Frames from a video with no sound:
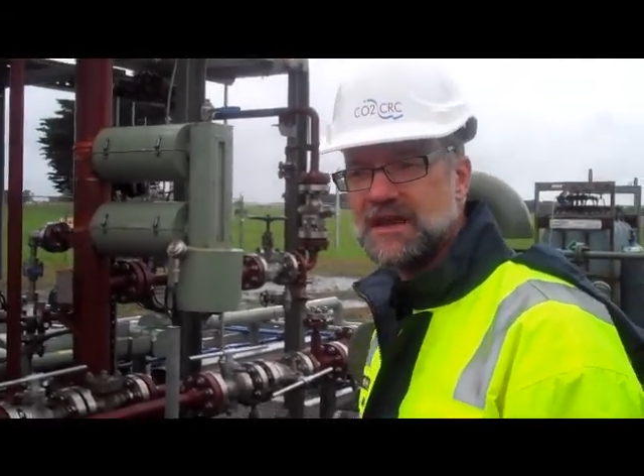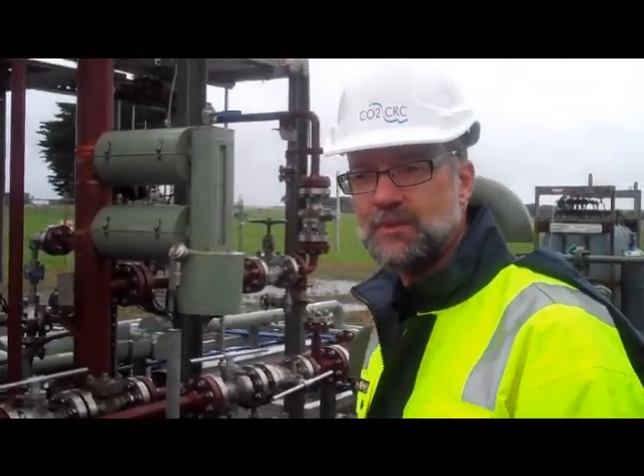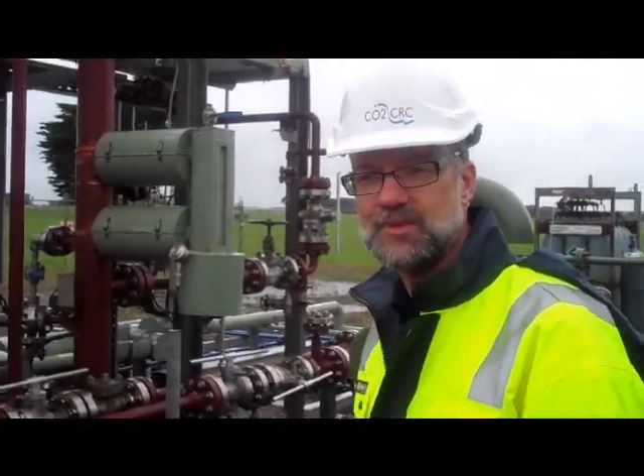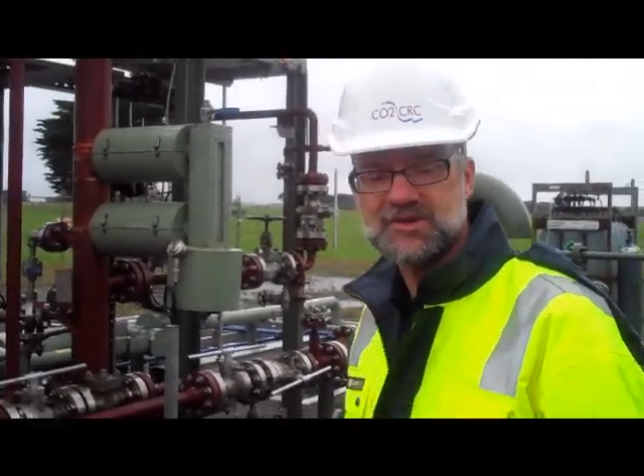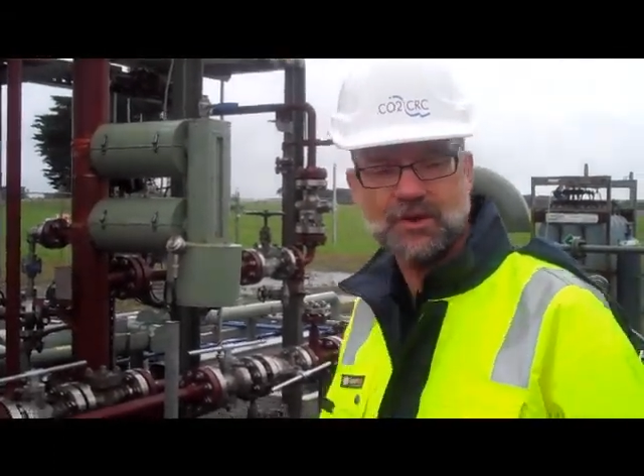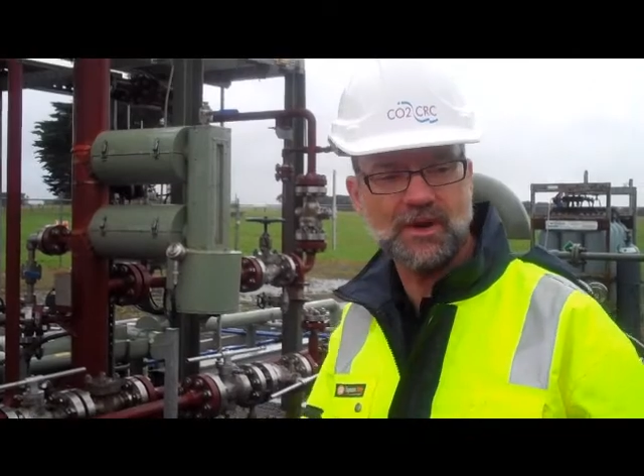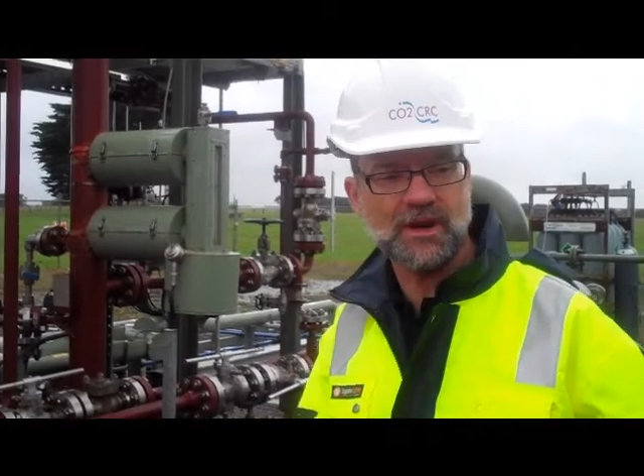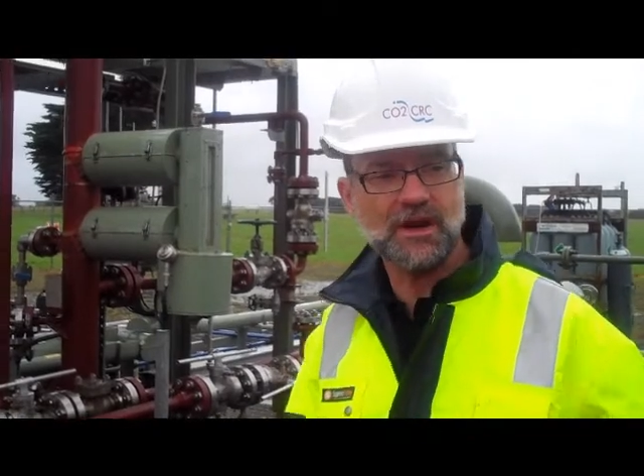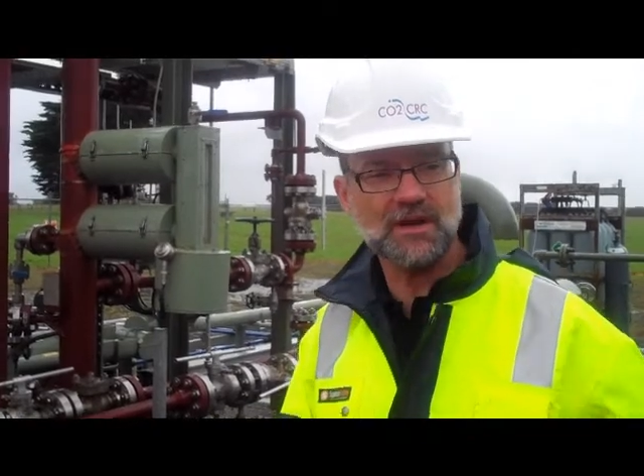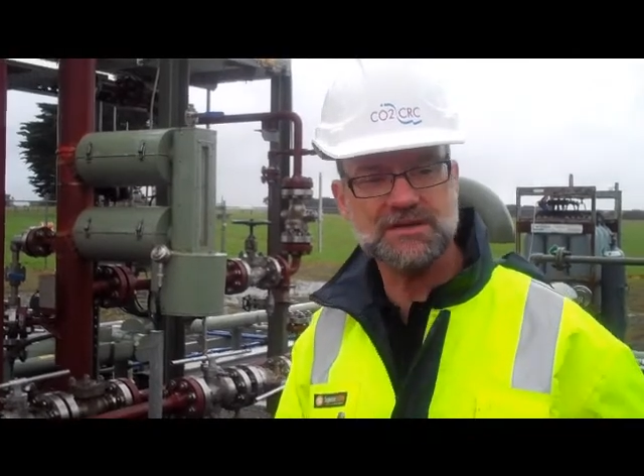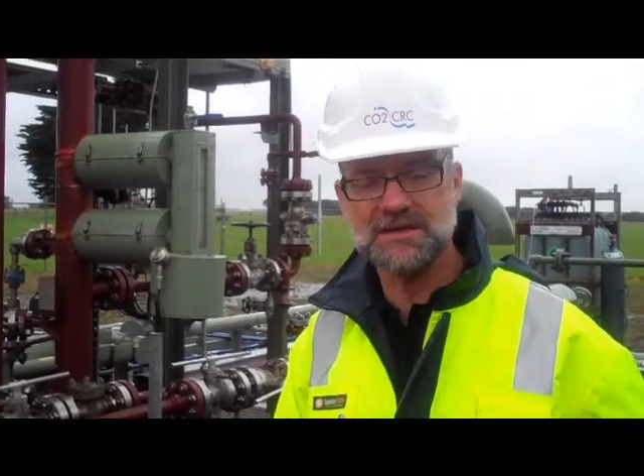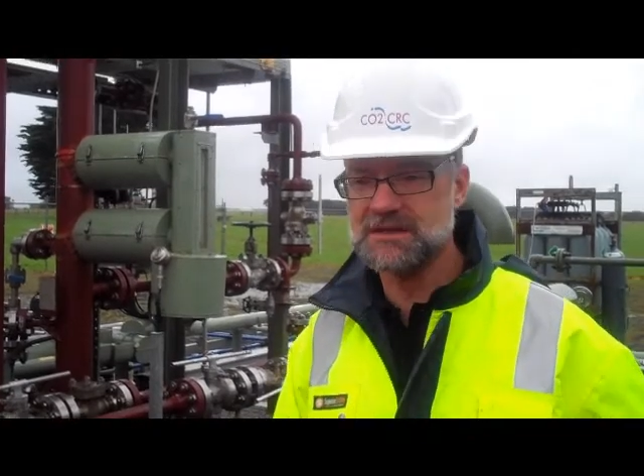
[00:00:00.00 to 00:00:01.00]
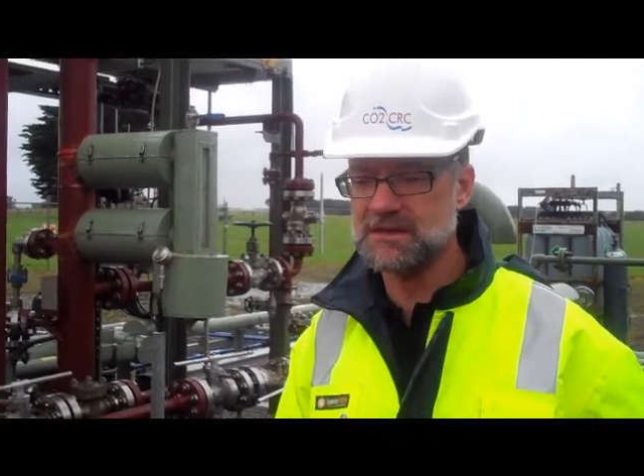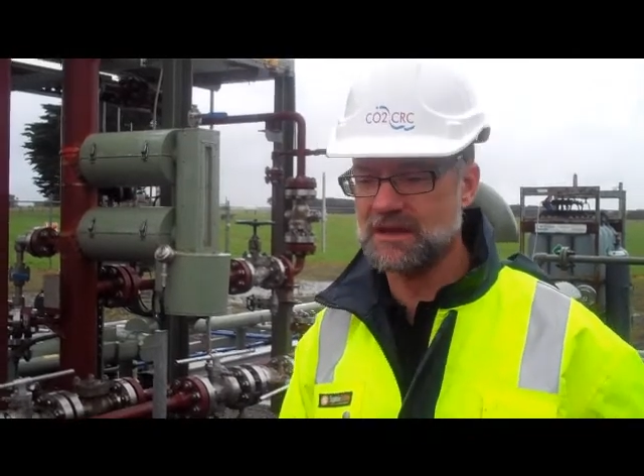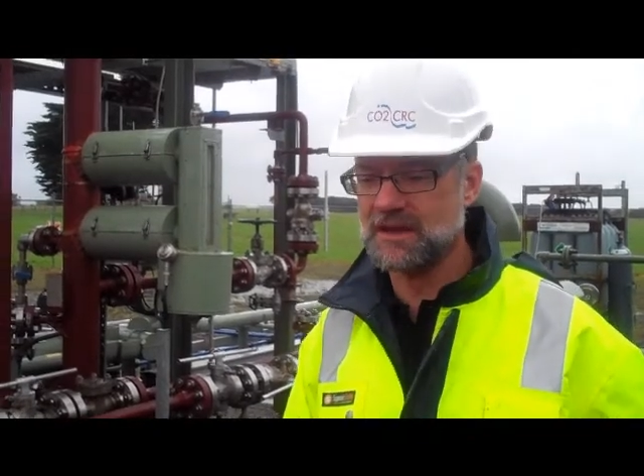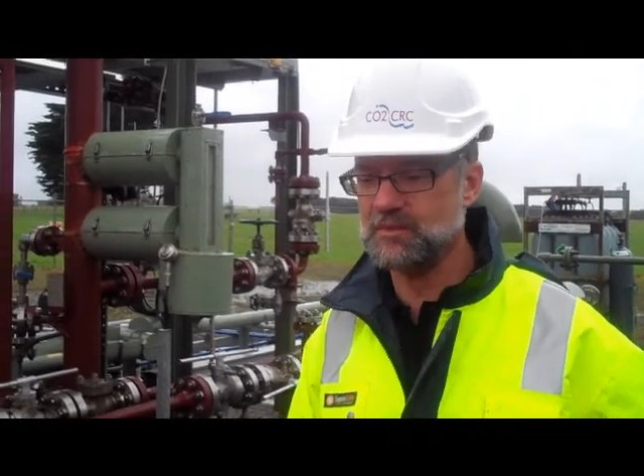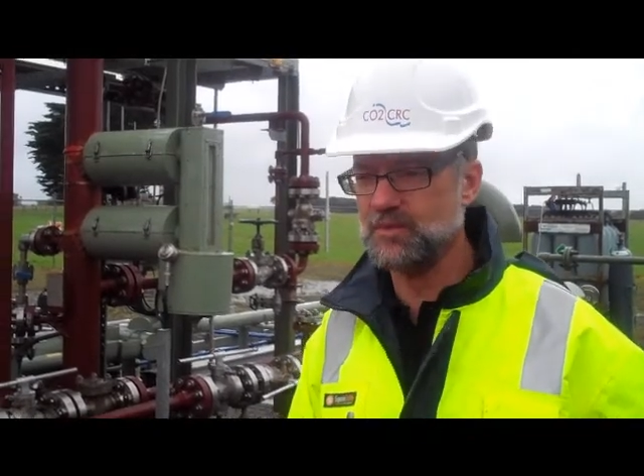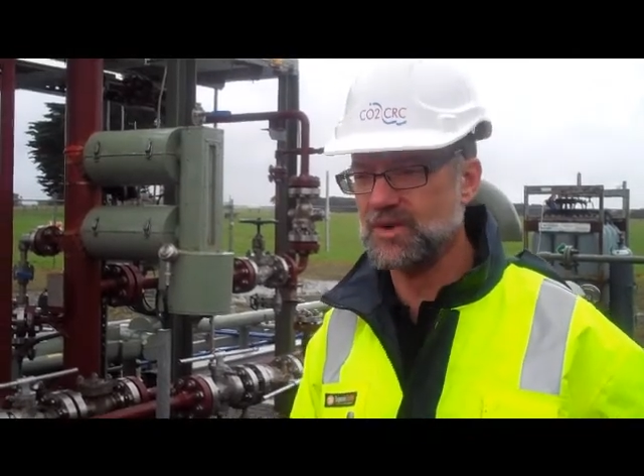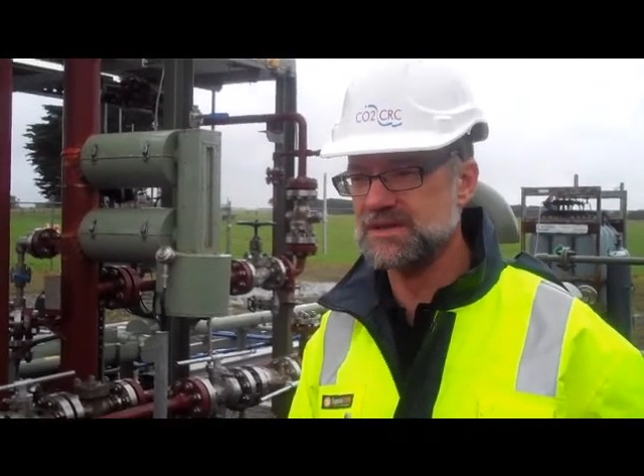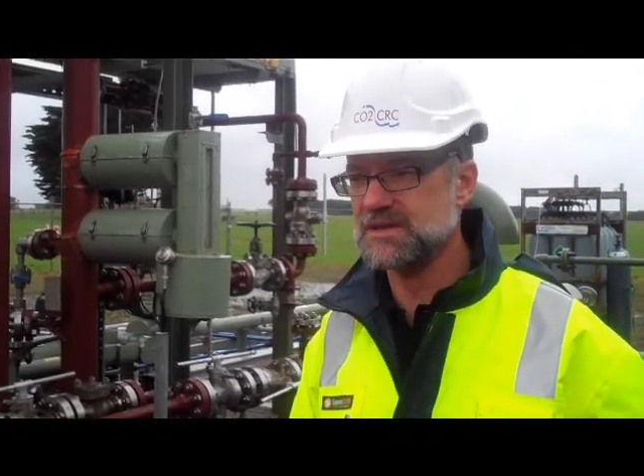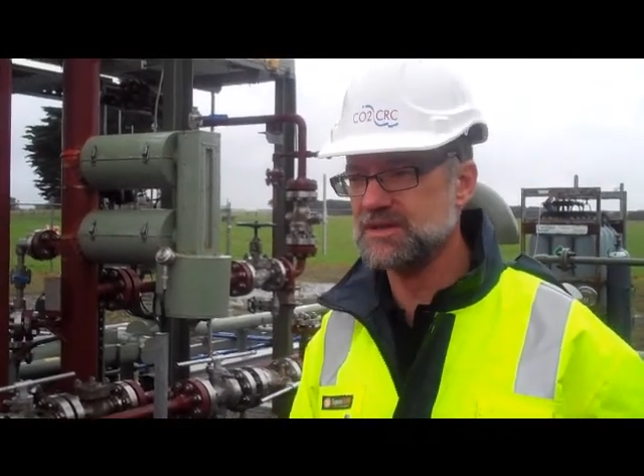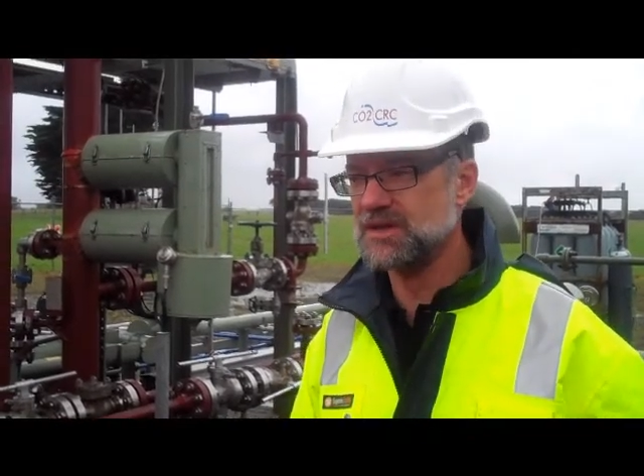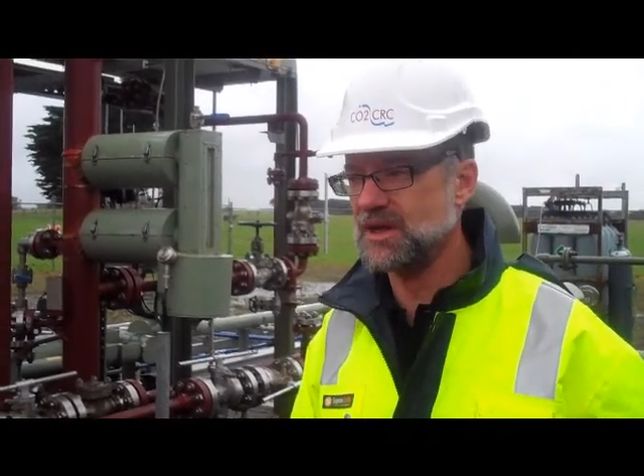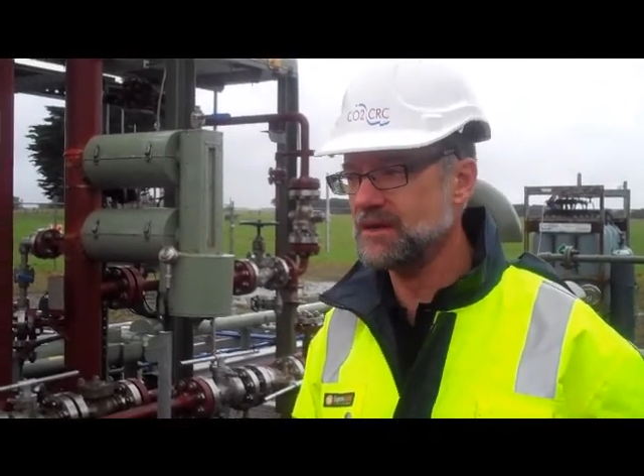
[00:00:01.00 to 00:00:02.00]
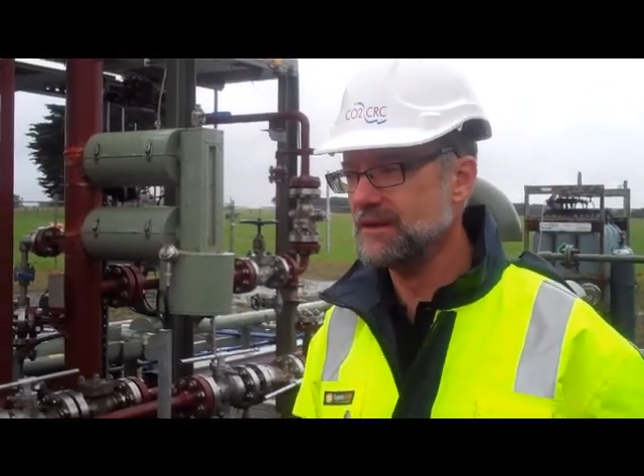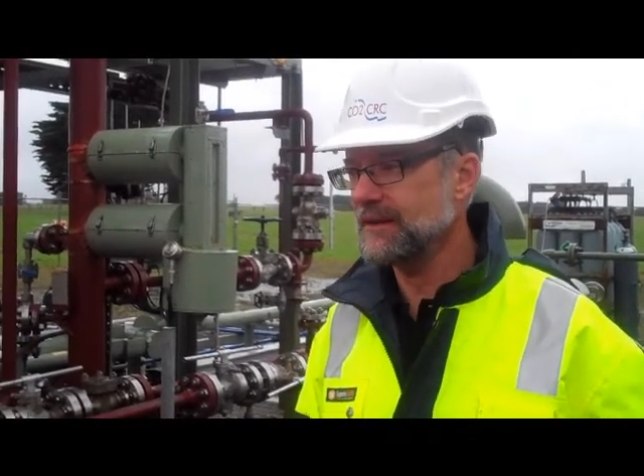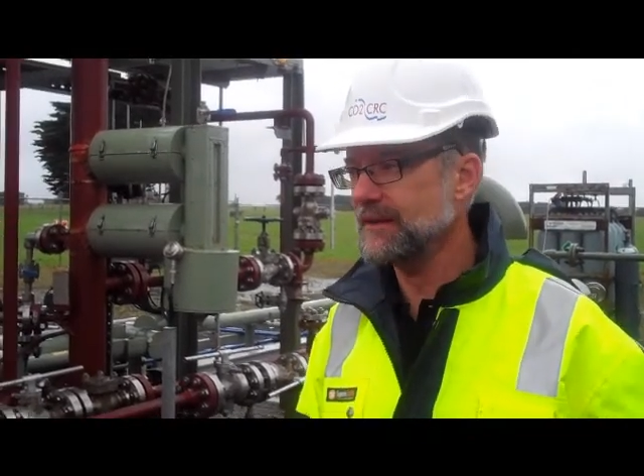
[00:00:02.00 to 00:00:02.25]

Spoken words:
temperature when it goes into the compressor shed.